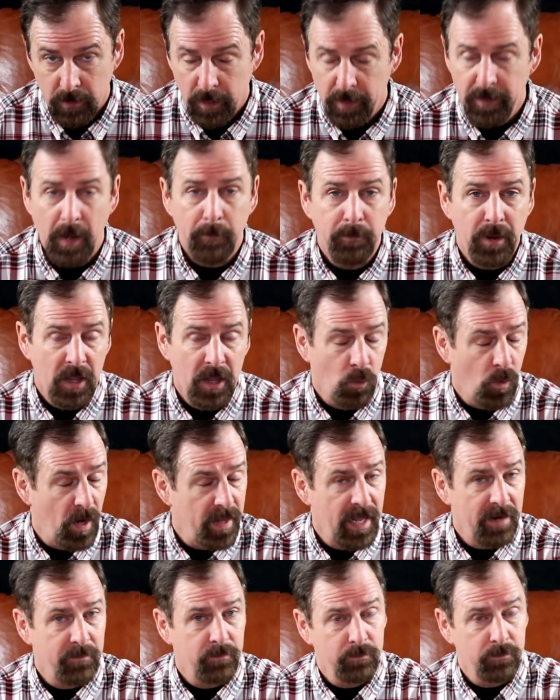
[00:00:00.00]
And that, by the
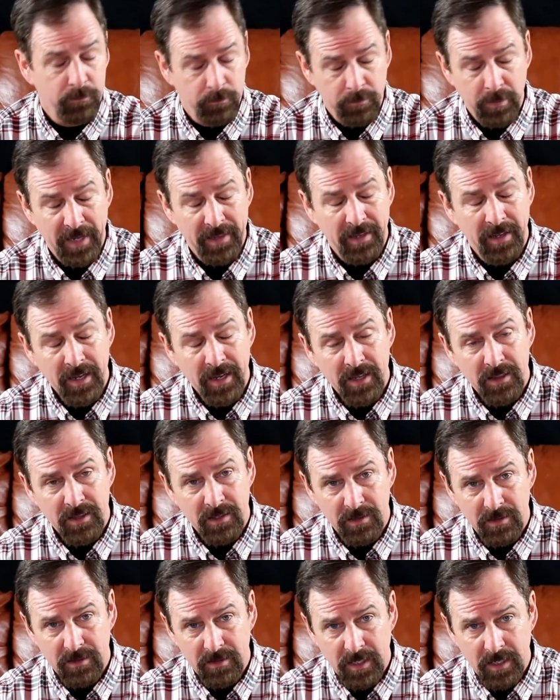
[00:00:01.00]
way, that, but
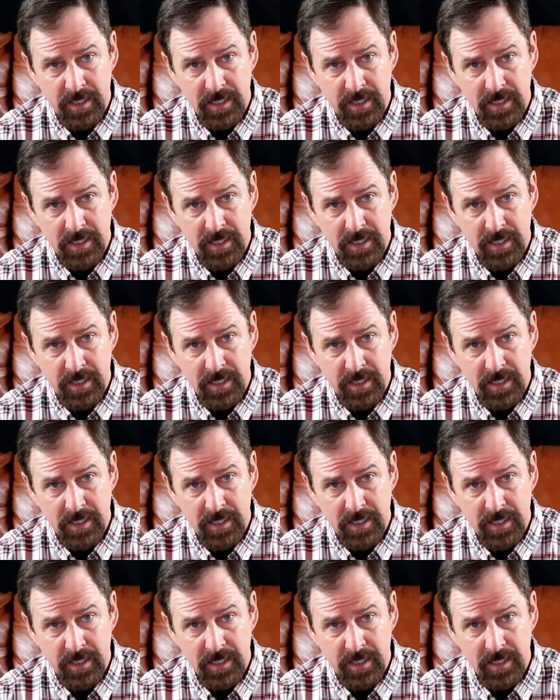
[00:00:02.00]
the